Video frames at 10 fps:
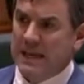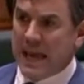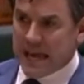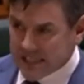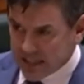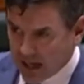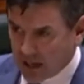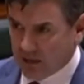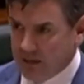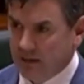it'd be
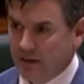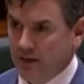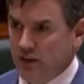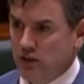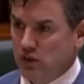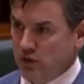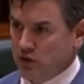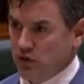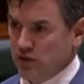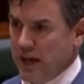easier to
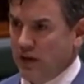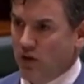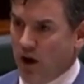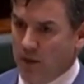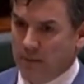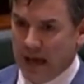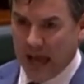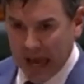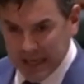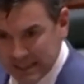reduce that crime
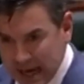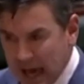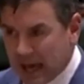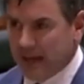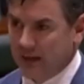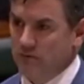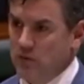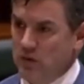and target